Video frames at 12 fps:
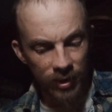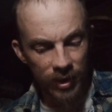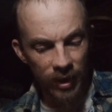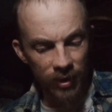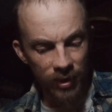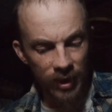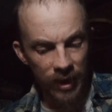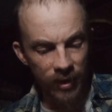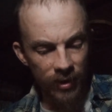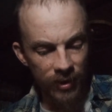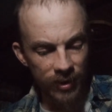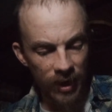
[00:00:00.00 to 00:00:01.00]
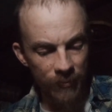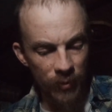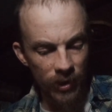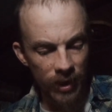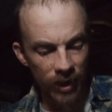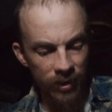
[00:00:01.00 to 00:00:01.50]
Teddy Kennedy's
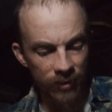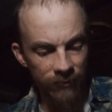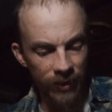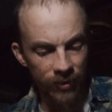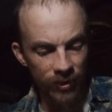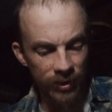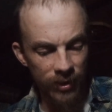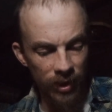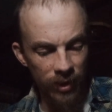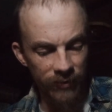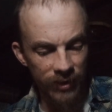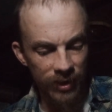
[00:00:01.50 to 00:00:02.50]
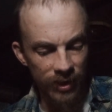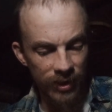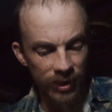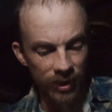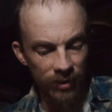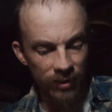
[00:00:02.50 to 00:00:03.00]
hyperactive legislative
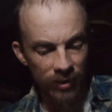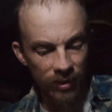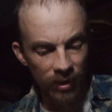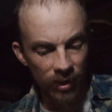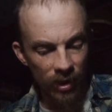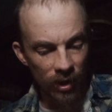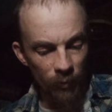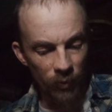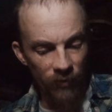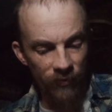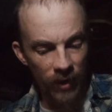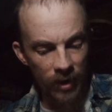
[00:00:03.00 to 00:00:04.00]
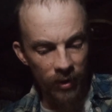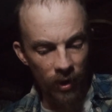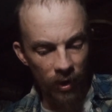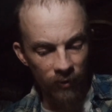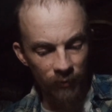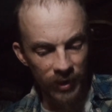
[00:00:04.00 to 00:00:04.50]
assistant. But Von
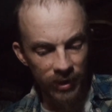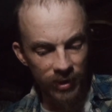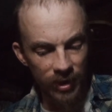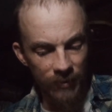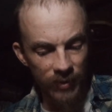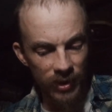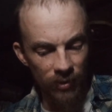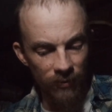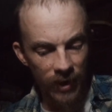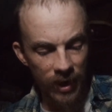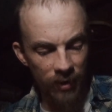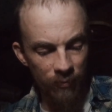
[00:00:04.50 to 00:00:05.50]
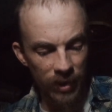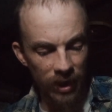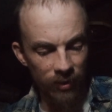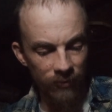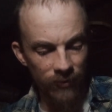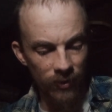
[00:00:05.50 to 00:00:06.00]
Hoffman seems to have had a
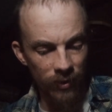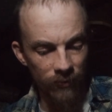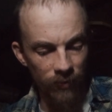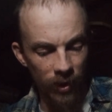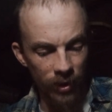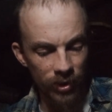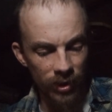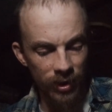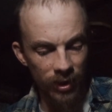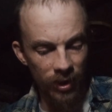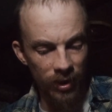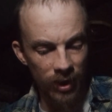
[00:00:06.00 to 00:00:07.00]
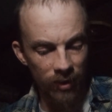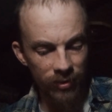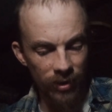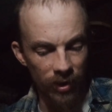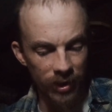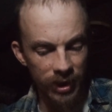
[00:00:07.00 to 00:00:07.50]
belly full of Washington and now
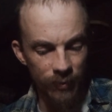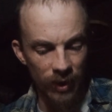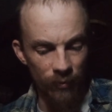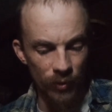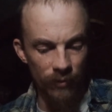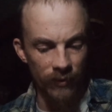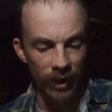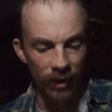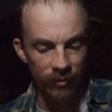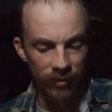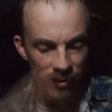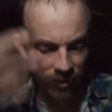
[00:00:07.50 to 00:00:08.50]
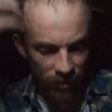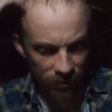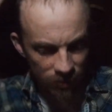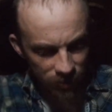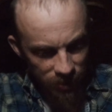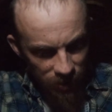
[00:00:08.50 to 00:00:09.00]
talks about moving out to the
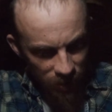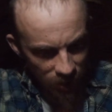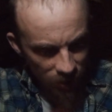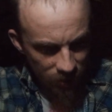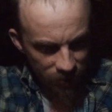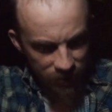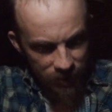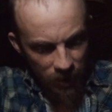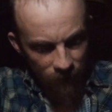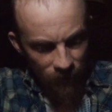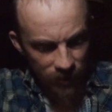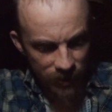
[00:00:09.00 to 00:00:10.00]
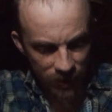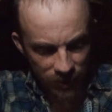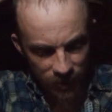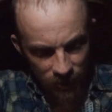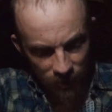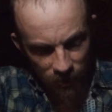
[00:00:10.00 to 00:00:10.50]
coast, to San
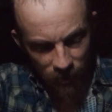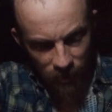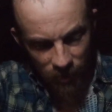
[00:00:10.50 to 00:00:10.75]
Francisco.